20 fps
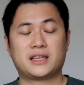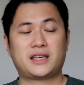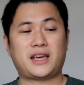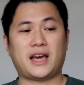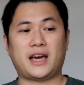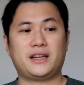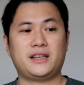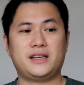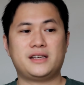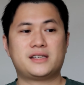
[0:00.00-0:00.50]

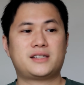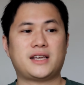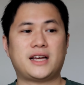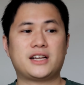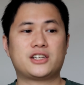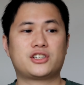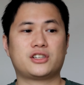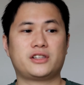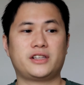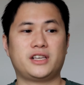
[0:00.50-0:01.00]
can
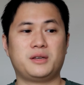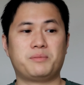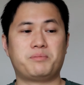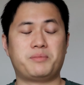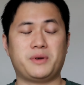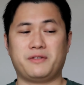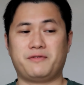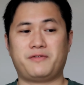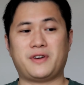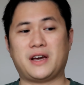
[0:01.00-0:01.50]
essentially
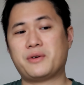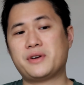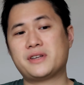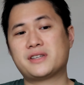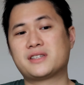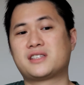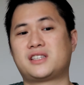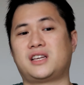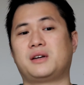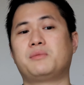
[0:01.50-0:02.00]
be very
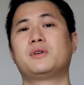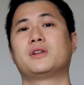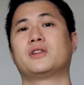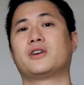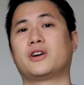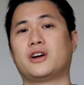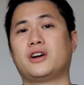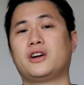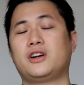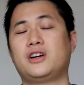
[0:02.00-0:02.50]

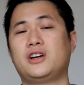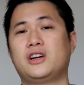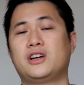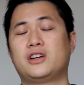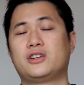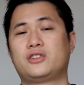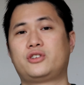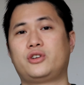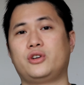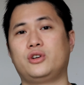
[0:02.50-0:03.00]
similar
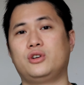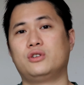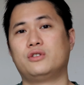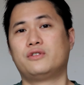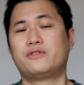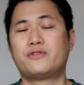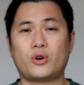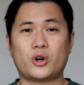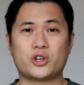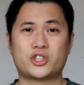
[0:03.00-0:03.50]
to
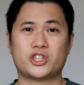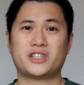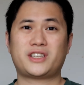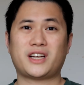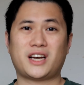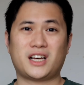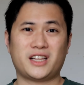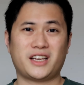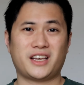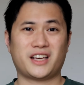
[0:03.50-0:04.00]
fortune
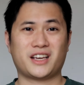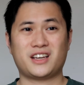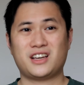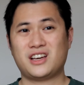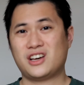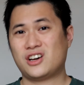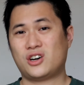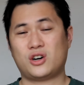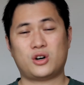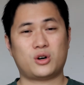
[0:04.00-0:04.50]
telling,
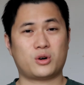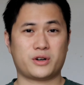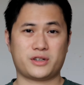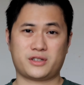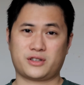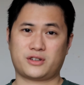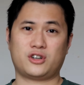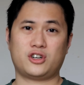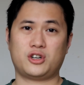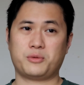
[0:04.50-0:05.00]

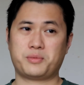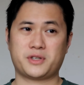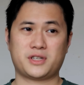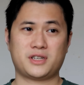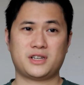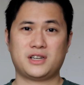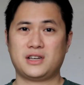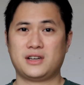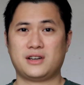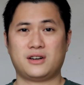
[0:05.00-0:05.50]

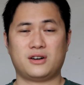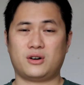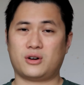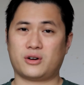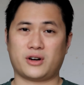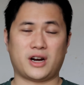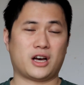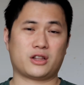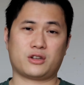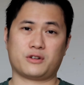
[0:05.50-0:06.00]
horoscopes,
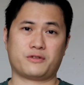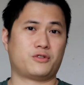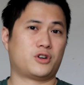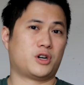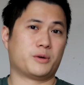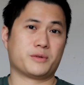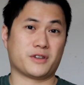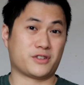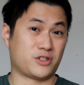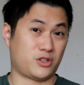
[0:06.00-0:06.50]
or other
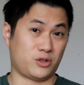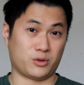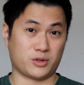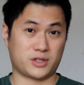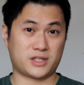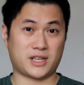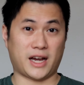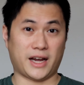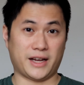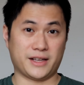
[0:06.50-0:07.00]
forms of
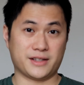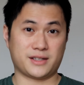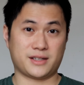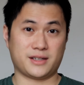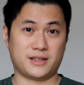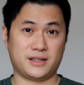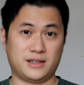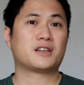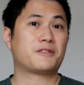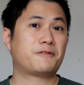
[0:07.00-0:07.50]

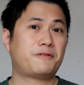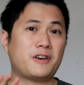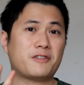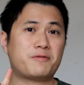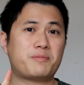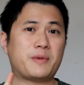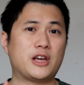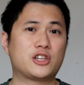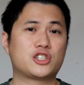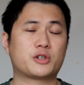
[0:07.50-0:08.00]
pseudoscience. The
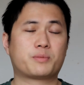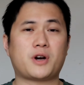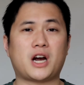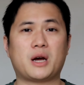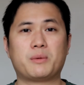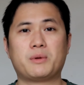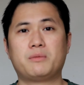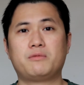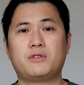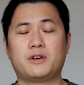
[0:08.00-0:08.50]
fifth major
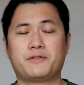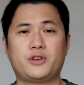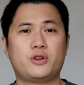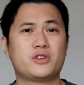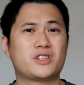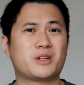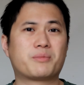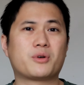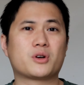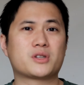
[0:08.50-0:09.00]
problem with
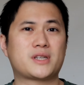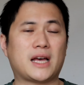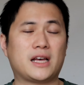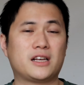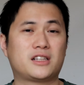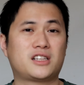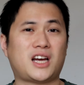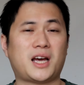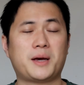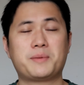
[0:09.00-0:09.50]
using
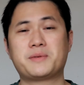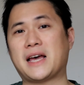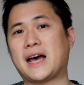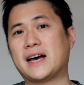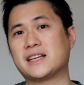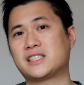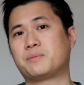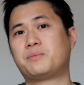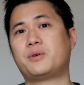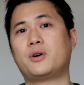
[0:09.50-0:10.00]
personality types
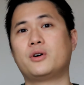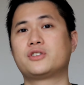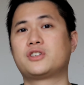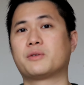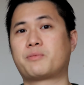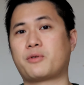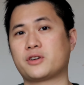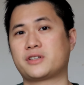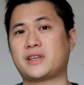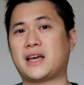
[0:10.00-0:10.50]
as opposed to
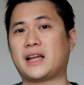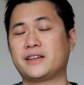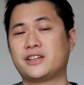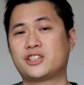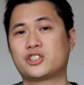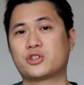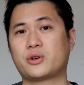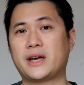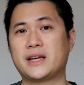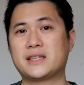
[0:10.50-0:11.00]
personality
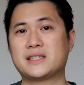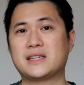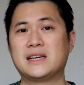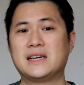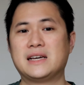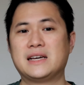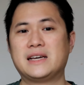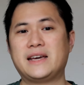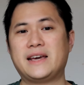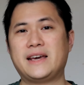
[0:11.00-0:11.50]
traits
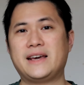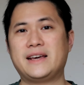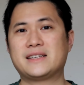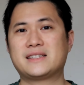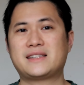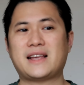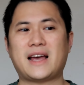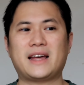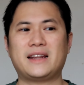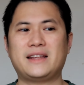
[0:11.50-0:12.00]

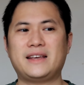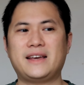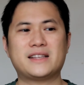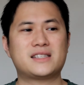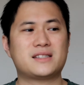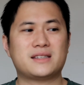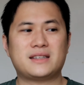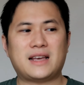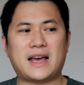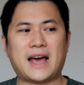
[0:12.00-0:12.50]
is that
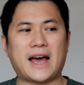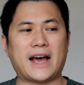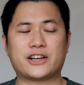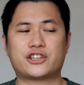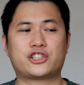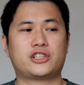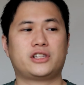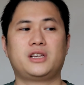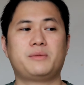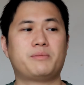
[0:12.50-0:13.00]
it's
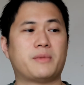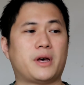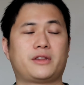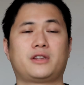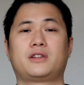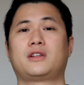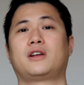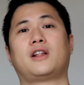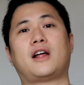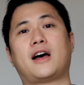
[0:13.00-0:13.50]
actually
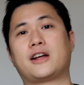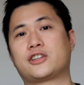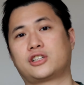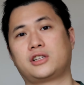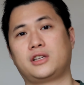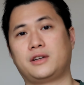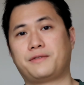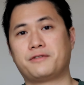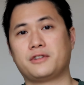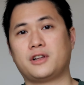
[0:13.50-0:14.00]

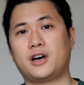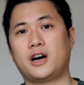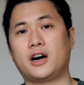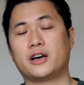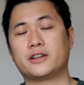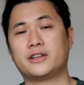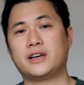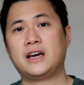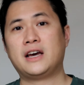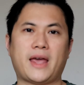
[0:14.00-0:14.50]
methodologically
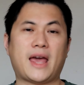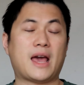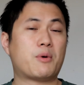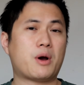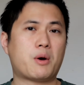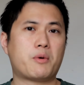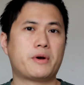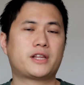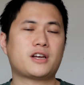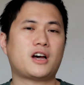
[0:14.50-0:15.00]
flawed. And
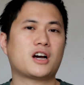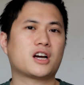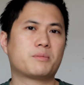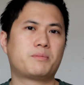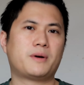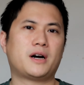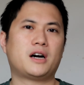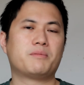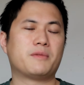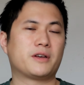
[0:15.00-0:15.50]
when we talk
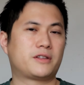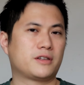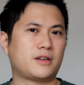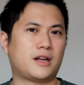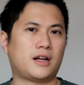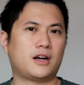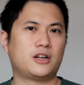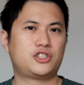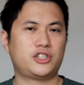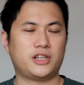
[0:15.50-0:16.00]
about
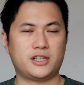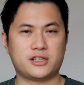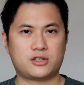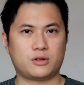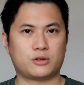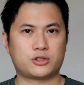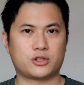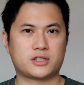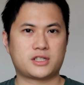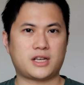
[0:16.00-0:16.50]
methodology in
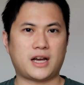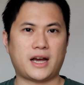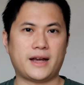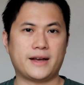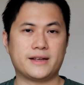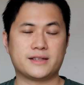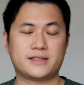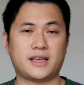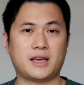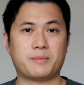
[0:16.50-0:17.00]
social
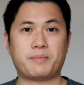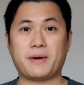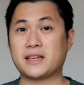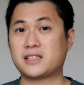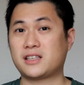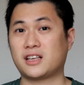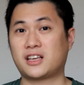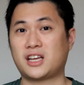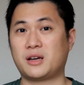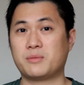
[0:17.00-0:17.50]
science, it
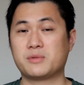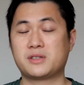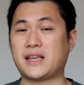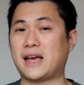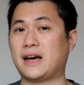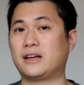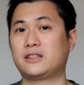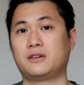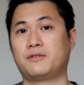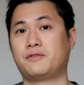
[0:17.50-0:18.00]
basically comes
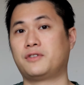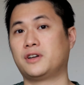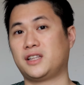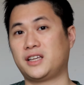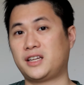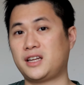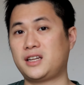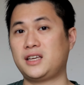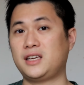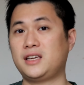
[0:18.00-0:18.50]
down to
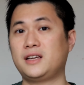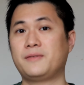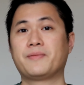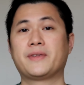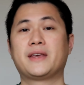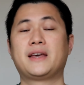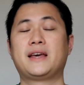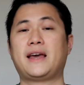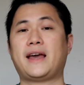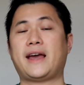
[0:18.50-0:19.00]
validity
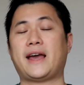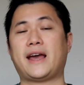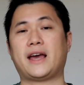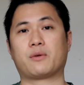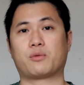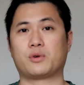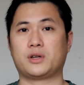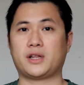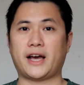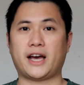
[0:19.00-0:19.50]

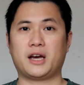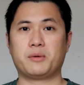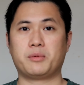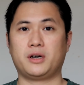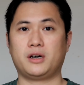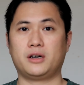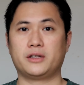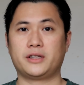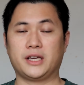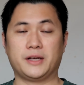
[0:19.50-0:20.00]
and
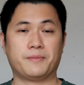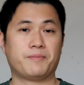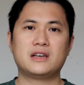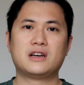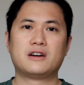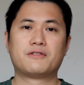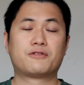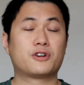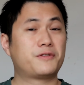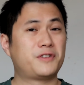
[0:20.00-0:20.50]
reliability.
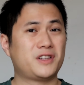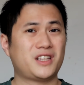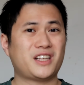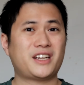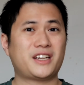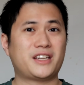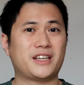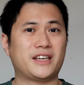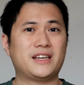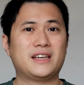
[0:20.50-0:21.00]
For
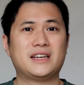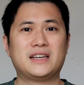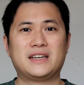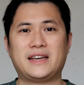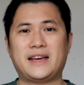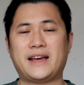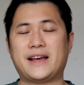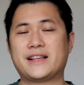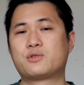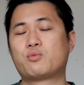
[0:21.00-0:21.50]
validity,
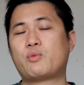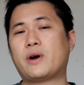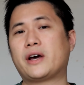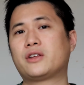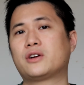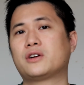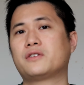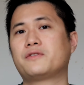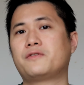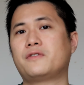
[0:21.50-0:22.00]
it's
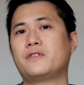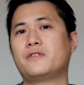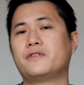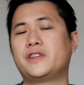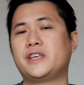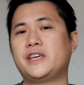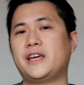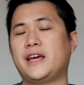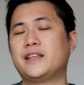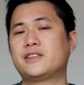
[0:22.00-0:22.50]
whether
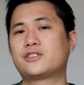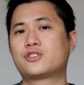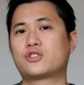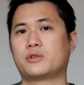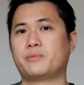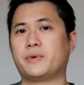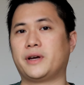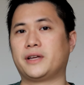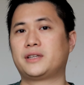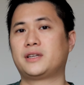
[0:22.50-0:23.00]
the
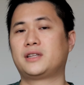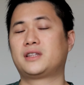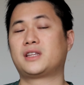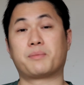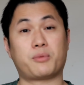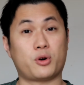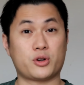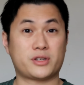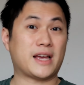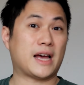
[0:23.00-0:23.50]
instrument, the
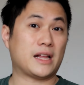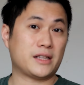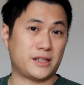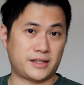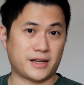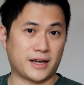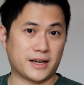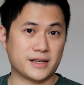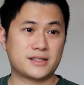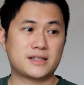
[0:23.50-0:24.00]
personality
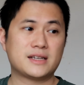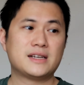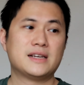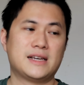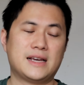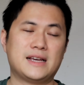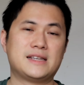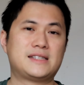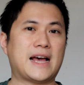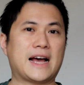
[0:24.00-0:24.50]
test,
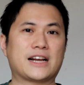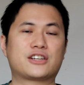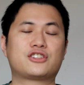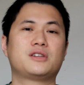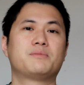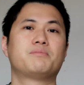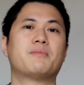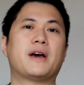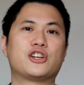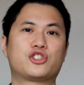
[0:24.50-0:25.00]
is
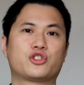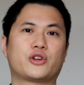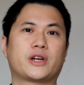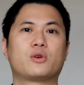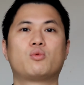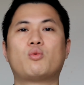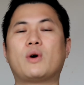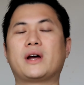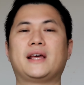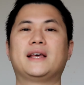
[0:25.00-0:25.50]
actually
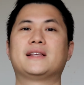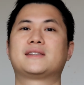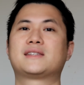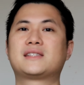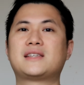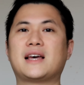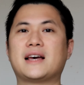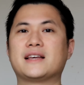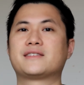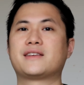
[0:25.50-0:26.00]
measuring what it
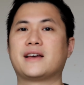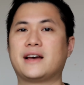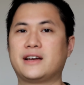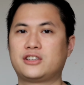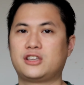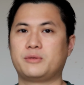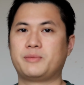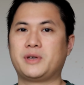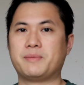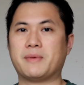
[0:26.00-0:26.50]
says
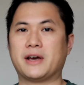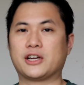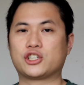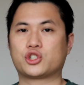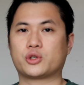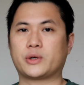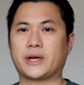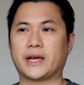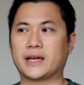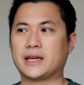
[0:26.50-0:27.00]
to be
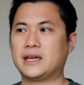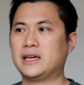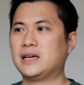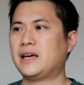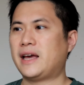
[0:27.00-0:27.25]
measuring.